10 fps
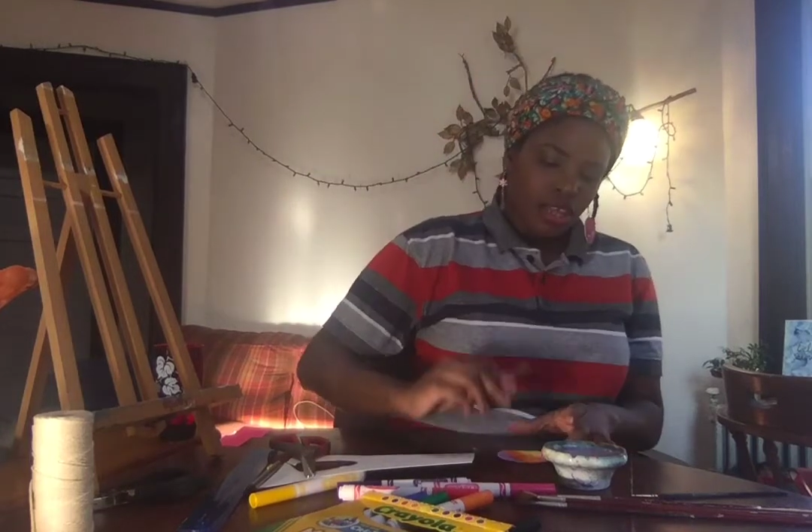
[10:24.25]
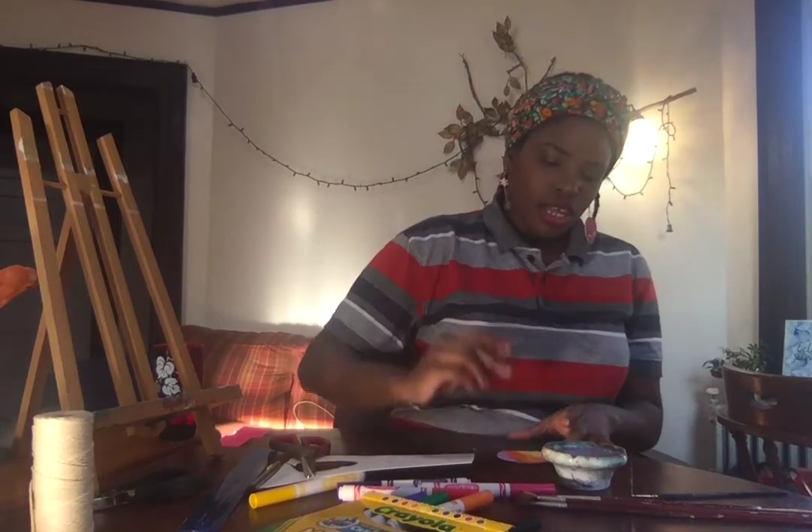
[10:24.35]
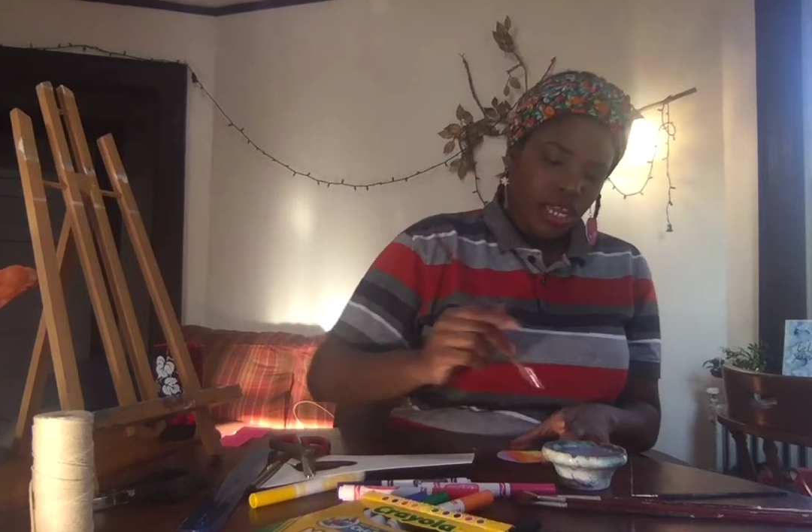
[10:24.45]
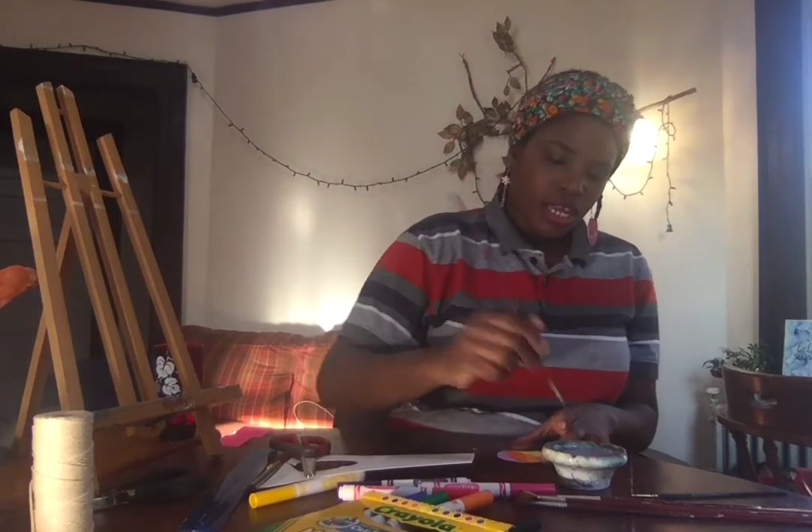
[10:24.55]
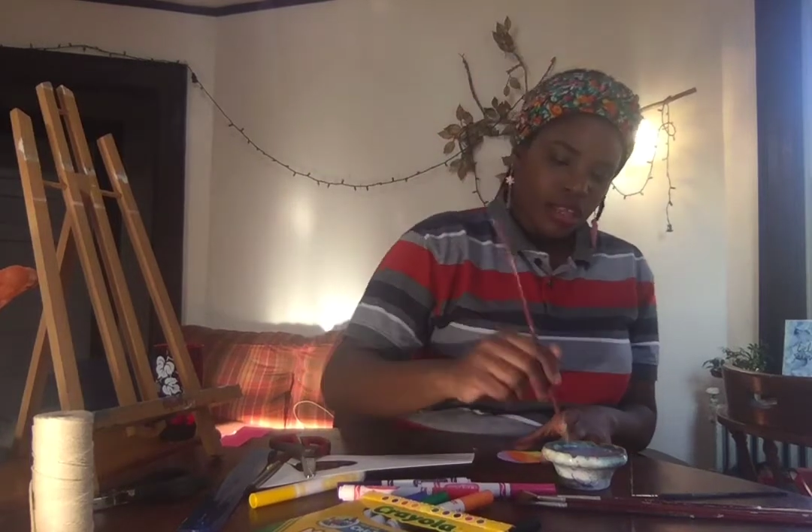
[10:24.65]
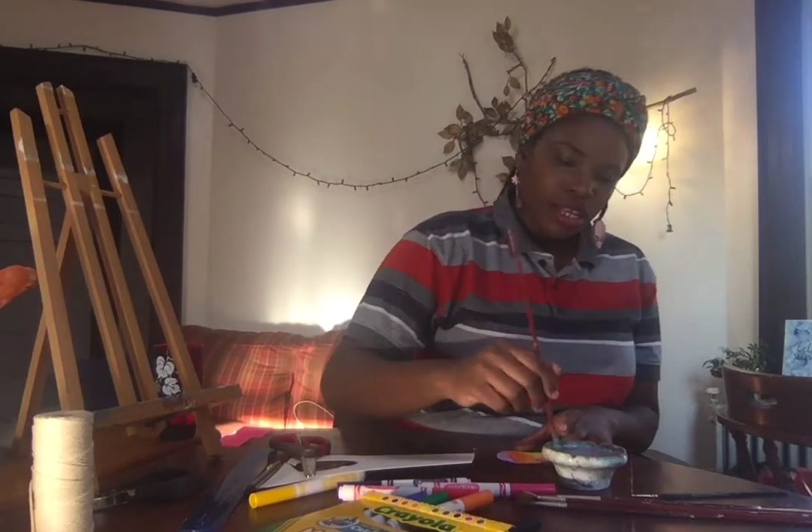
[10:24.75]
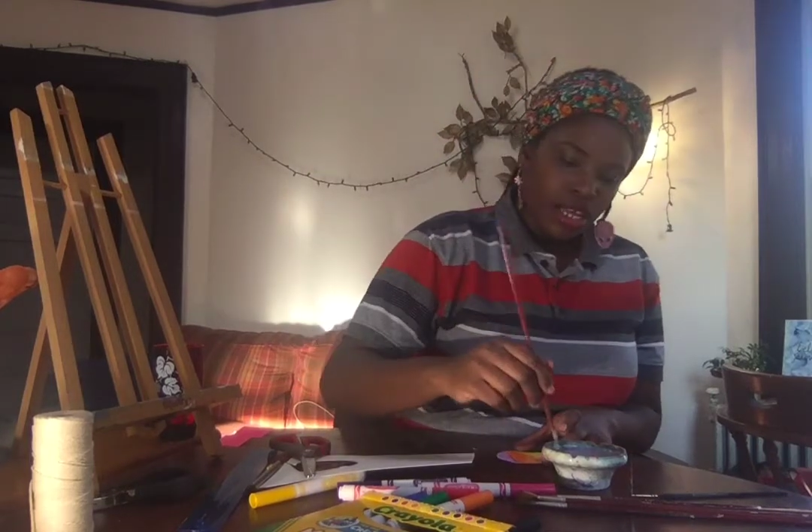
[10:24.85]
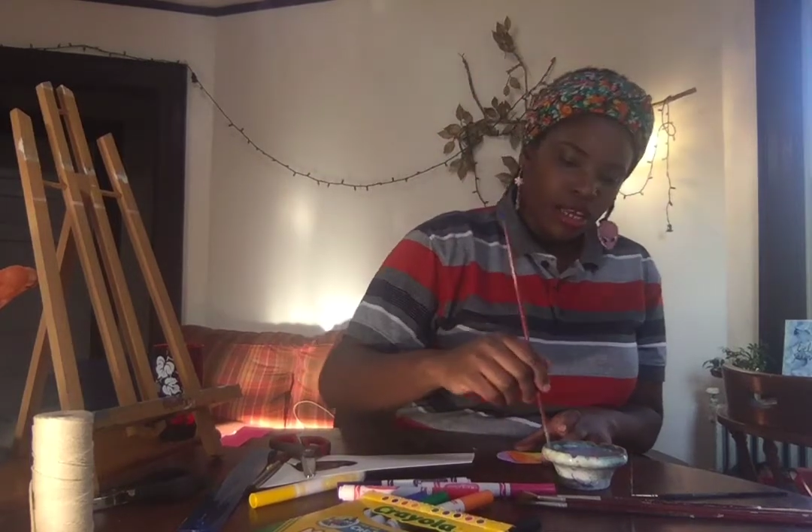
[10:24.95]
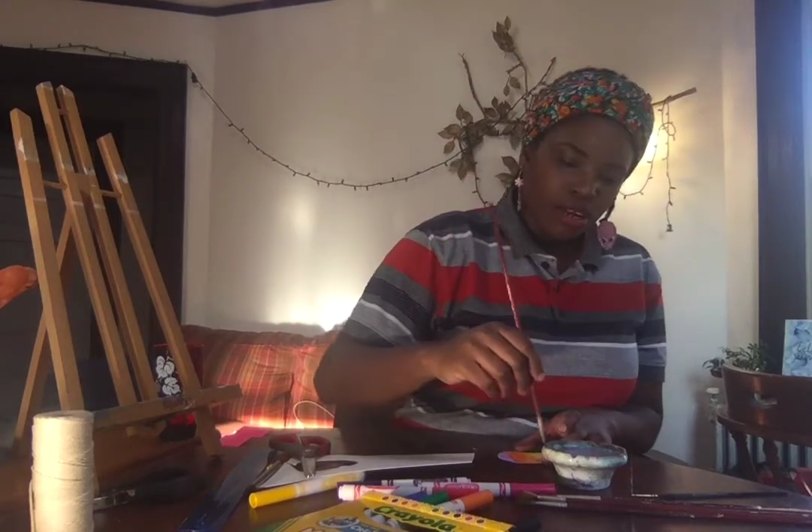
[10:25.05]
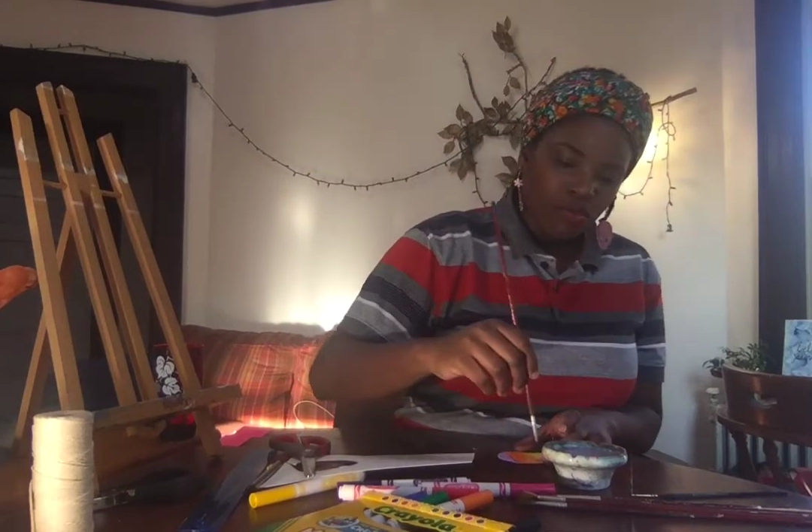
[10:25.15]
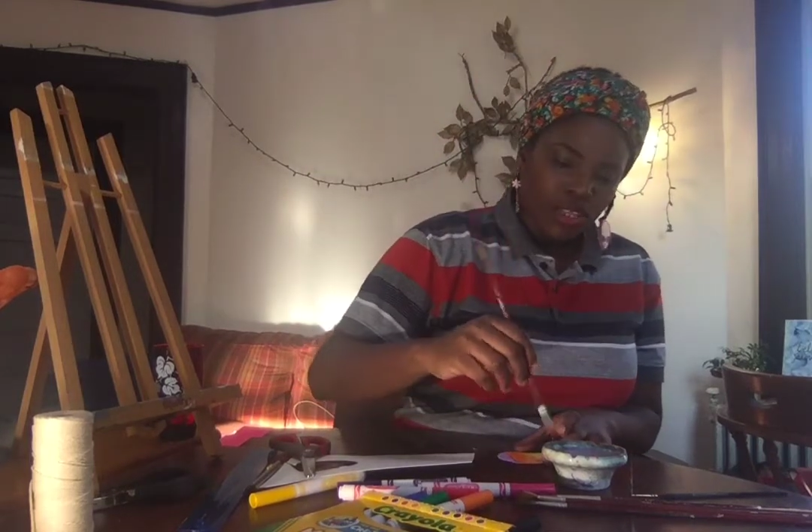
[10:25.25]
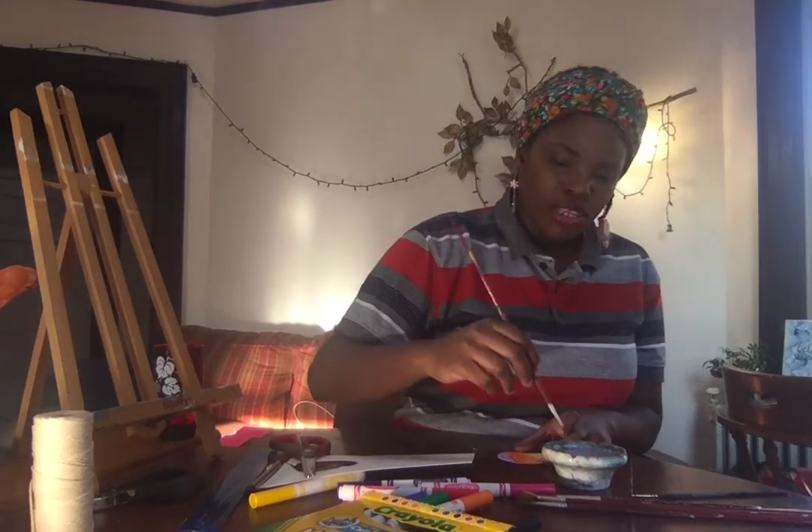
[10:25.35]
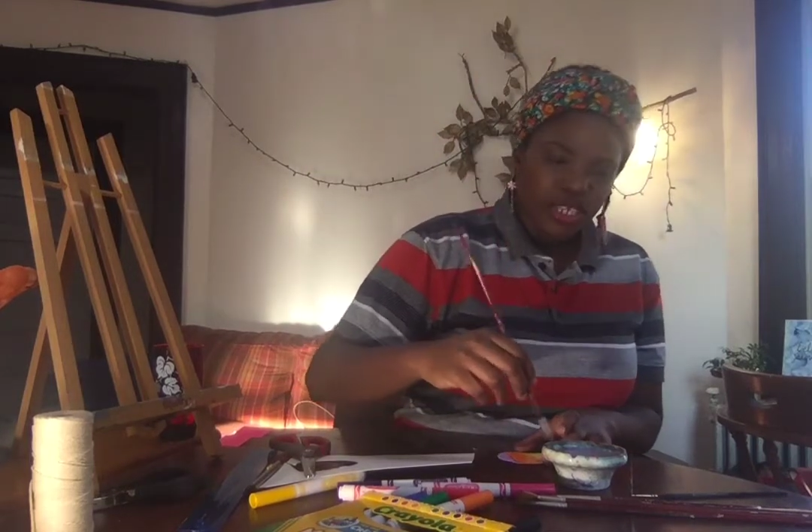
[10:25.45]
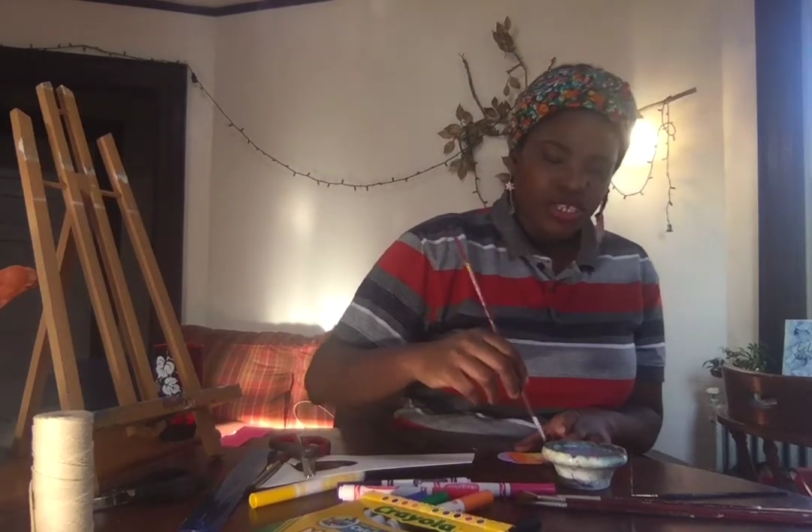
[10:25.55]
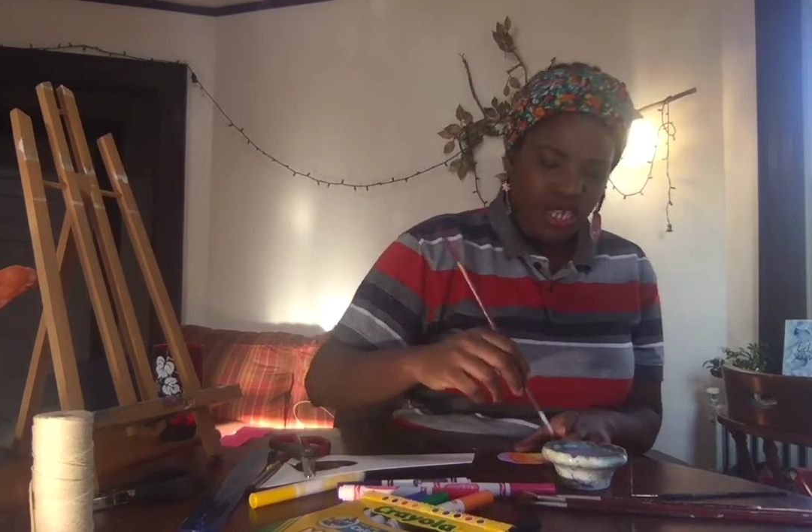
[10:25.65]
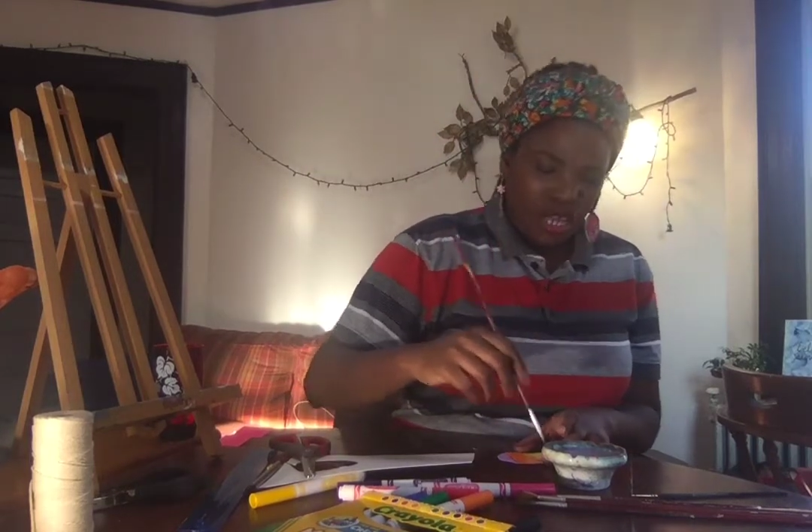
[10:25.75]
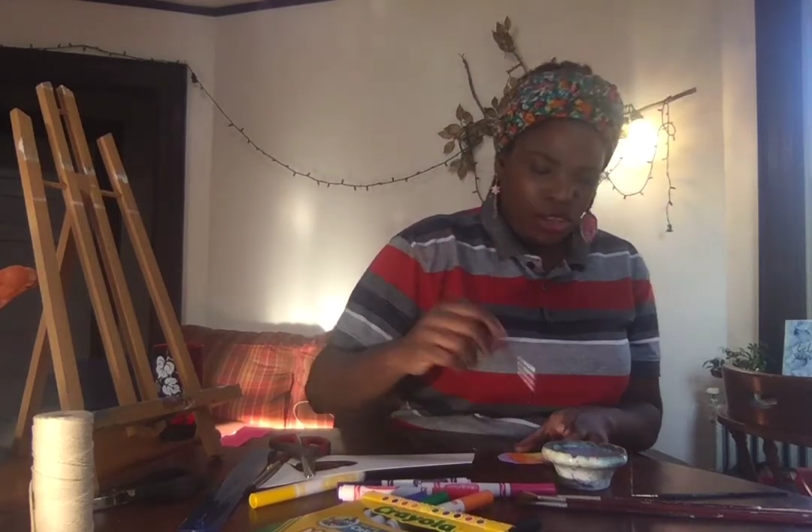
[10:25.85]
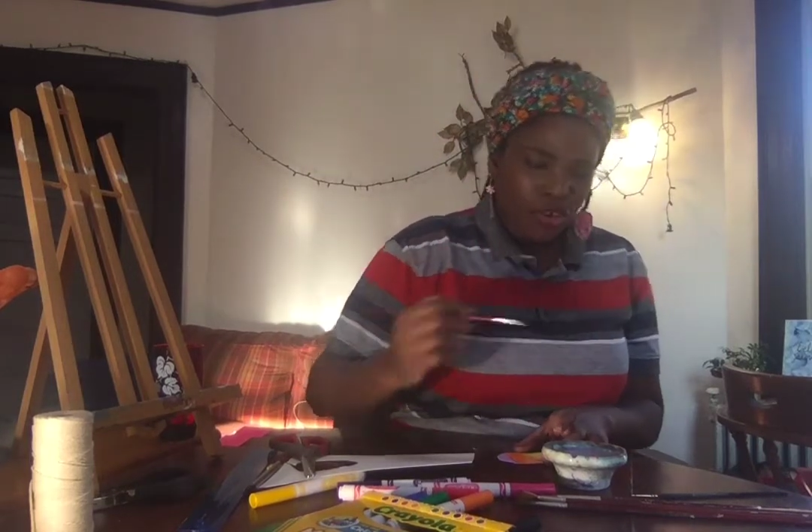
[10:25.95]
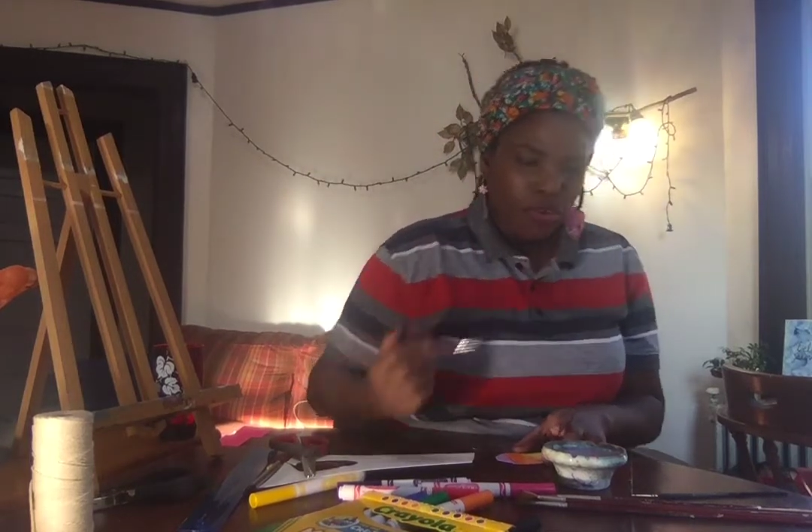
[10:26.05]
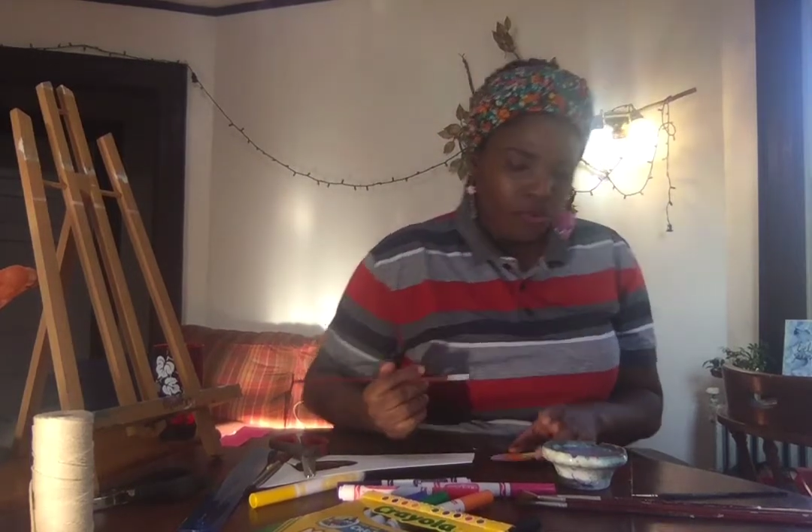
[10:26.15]
And then with this
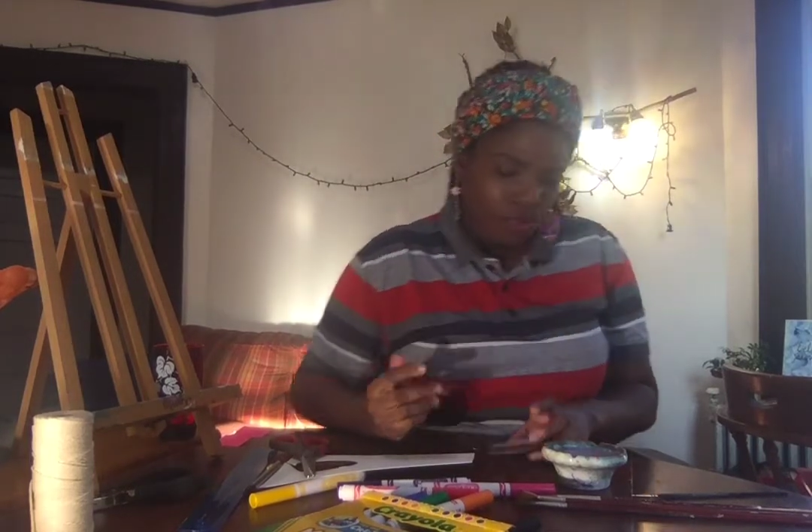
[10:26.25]
yellow,